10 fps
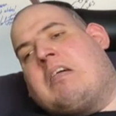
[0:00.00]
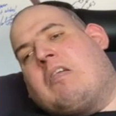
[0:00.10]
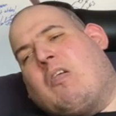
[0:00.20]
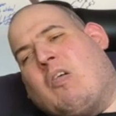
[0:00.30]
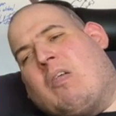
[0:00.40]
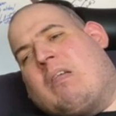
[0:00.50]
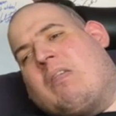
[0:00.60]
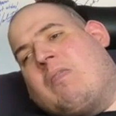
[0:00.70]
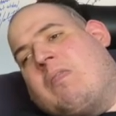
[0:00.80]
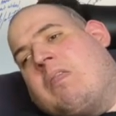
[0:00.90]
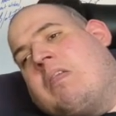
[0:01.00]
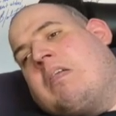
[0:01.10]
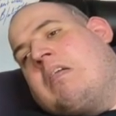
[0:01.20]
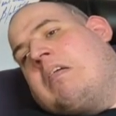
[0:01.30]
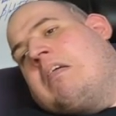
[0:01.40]
Orton,
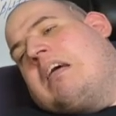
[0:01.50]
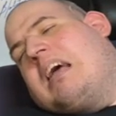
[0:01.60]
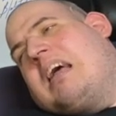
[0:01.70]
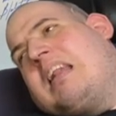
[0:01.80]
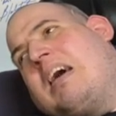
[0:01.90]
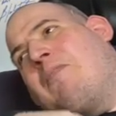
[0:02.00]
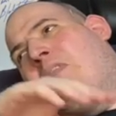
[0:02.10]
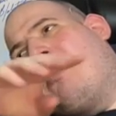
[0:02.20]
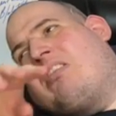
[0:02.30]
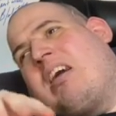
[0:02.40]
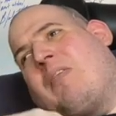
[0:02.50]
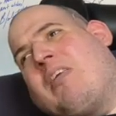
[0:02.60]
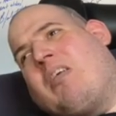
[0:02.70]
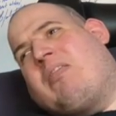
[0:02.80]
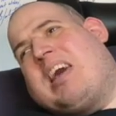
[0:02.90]
and then pushing him
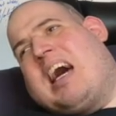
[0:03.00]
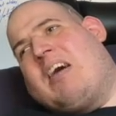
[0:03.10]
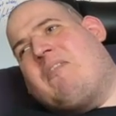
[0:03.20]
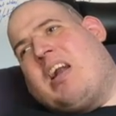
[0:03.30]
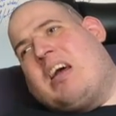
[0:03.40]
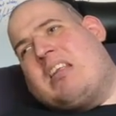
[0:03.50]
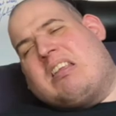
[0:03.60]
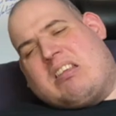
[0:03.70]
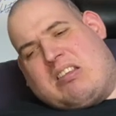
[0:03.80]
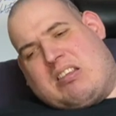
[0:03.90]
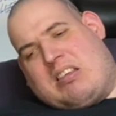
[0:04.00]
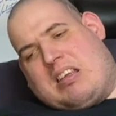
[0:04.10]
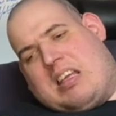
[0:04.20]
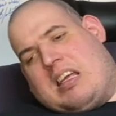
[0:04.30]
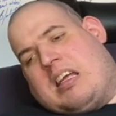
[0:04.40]
off the ambulance.
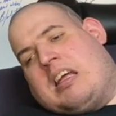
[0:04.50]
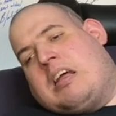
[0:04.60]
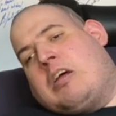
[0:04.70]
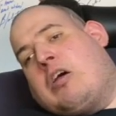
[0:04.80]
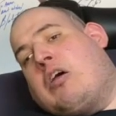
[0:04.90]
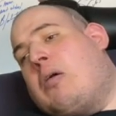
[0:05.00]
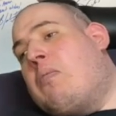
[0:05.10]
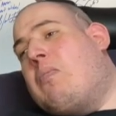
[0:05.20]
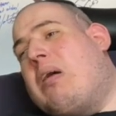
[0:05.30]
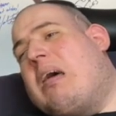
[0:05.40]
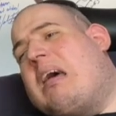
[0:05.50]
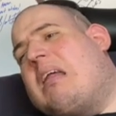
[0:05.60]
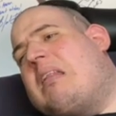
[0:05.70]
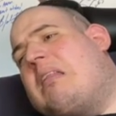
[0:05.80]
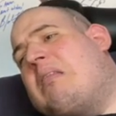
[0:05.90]
But
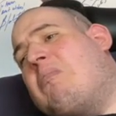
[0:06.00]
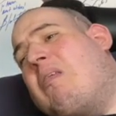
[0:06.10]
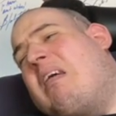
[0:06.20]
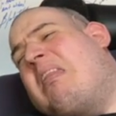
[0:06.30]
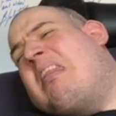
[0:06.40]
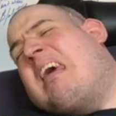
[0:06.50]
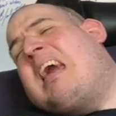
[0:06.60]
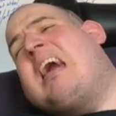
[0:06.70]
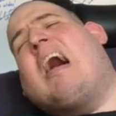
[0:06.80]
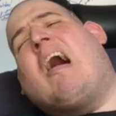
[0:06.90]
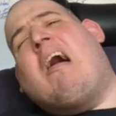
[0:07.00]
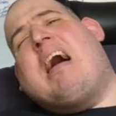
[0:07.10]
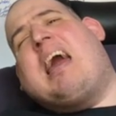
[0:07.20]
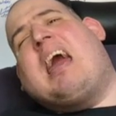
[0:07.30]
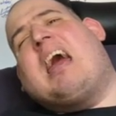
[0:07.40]
the one thing
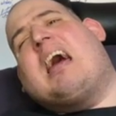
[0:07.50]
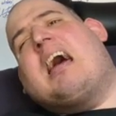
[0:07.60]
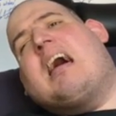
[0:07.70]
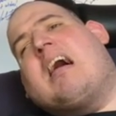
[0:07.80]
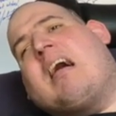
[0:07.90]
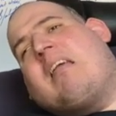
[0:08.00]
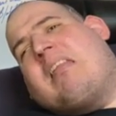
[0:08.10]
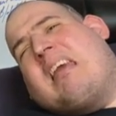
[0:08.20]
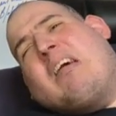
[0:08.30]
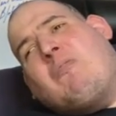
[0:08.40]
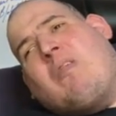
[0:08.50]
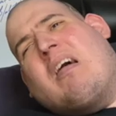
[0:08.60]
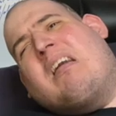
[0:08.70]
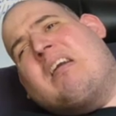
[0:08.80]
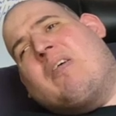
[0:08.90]
I did
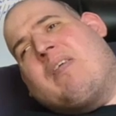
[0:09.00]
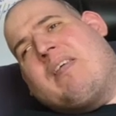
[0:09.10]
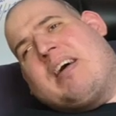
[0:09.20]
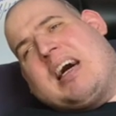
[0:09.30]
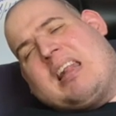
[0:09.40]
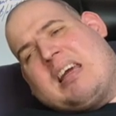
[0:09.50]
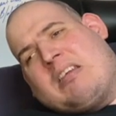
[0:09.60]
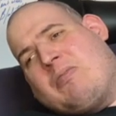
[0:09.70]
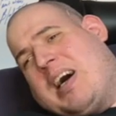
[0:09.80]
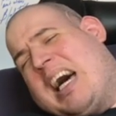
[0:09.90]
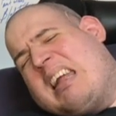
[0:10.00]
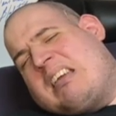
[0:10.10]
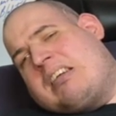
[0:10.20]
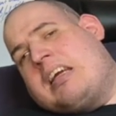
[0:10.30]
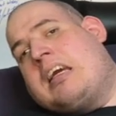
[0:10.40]
wonder about this
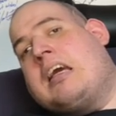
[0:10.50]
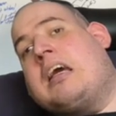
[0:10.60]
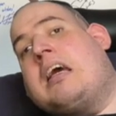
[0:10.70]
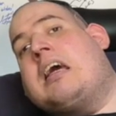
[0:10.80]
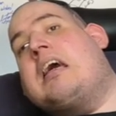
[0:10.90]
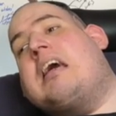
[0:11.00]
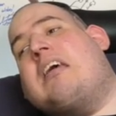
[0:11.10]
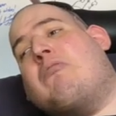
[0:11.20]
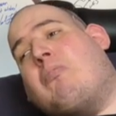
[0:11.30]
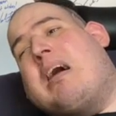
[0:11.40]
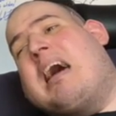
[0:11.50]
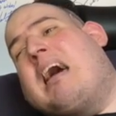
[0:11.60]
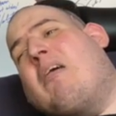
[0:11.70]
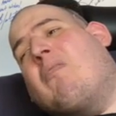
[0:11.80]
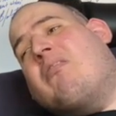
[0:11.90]
match is
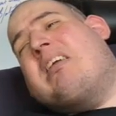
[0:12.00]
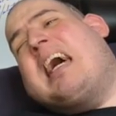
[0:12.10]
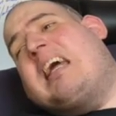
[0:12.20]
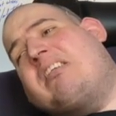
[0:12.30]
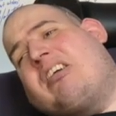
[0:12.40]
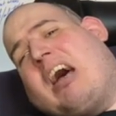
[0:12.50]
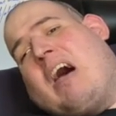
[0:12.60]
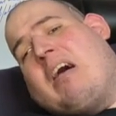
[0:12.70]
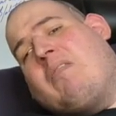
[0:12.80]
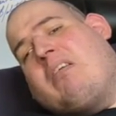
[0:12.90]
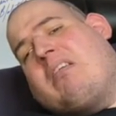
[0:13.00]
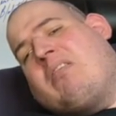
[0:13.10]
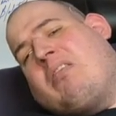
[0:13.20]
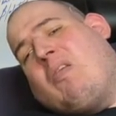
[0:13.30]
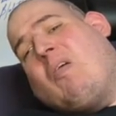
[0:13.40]
where was Edge. I would have
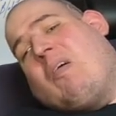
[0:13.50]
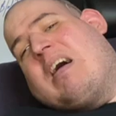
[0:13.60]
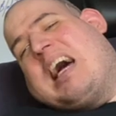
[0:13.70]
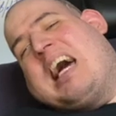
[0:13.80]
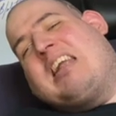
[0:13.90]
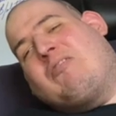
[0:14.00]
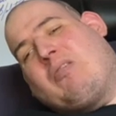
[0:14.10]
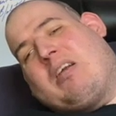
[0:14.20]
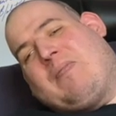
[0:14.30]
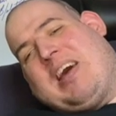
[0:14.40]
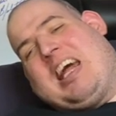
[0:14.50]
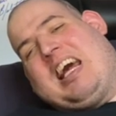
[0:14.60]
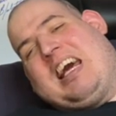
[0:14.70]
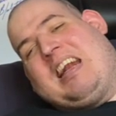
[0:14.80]
thought Edge would have been in